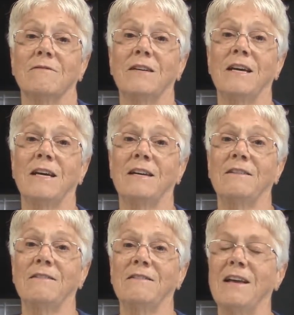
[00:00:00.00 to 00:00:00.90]

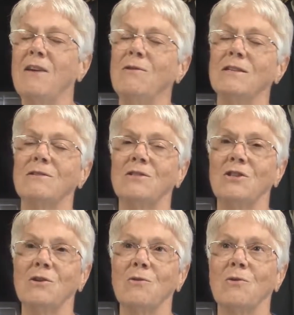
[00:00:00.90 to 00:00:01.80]
and now it's
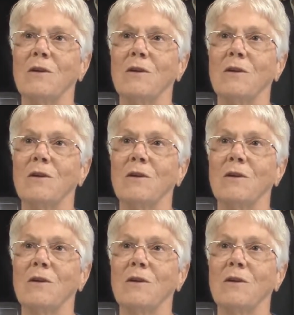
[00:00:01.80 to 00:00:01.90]
general.